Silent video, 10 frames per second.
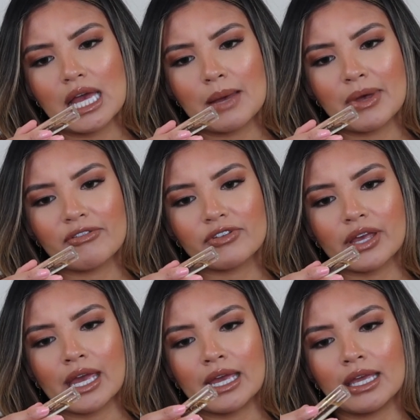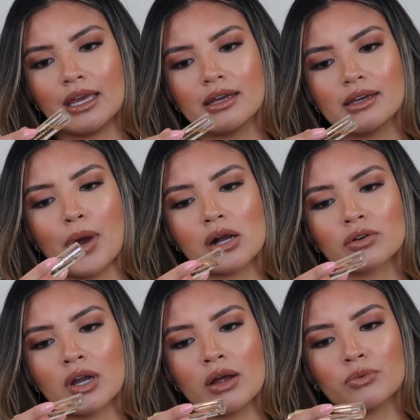MFK
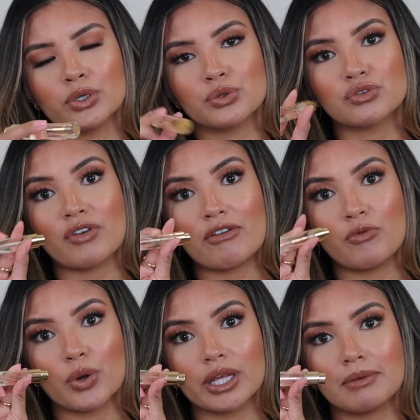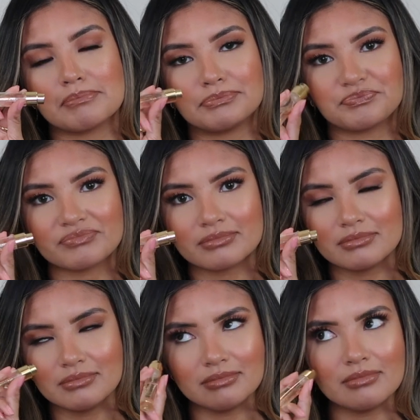Baccarat Rouge 540.
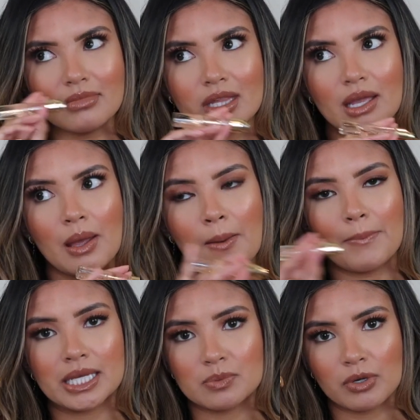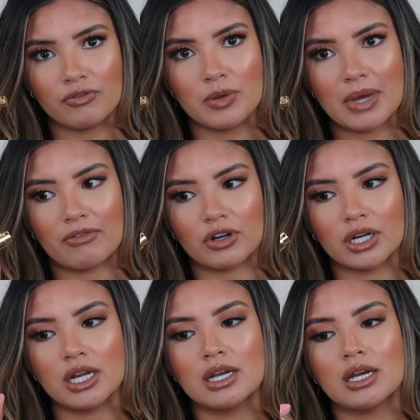Best perfume
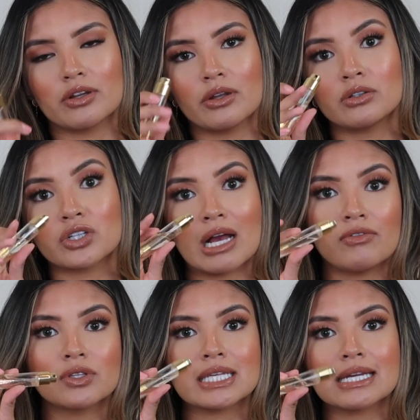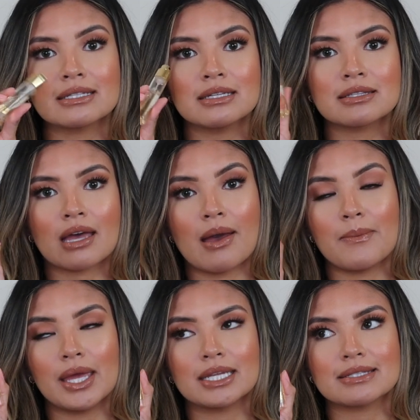ever. Their little travel sizes
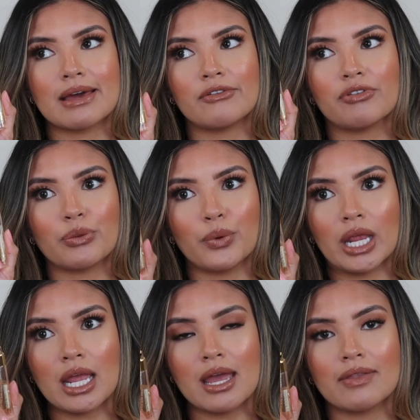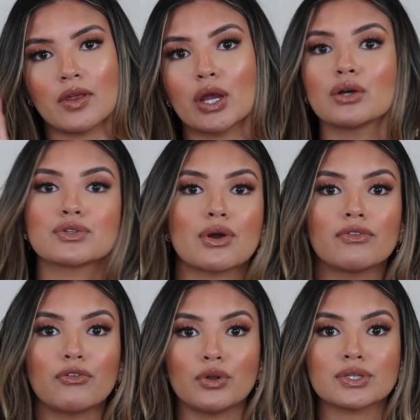come in a set of 3, and then I also
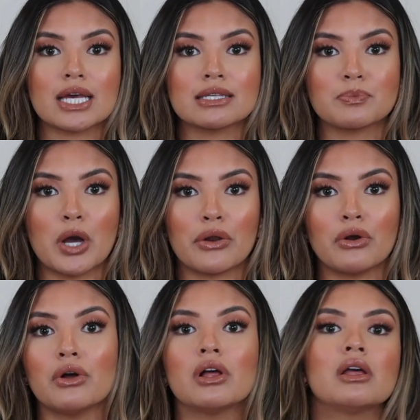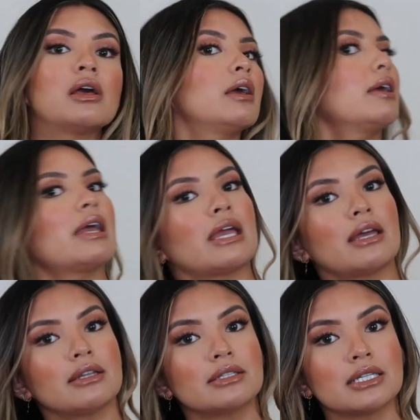have the full-size bottle,
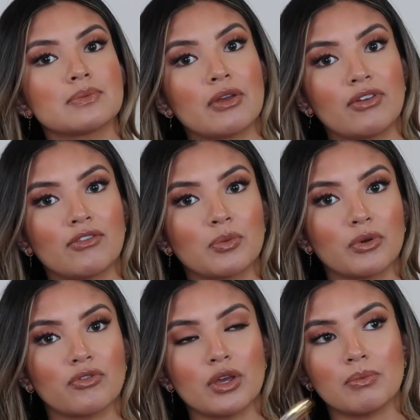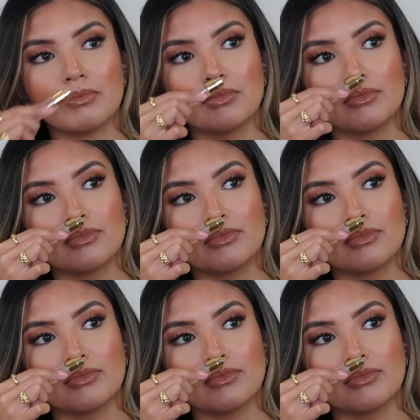and it's my favorite perfume.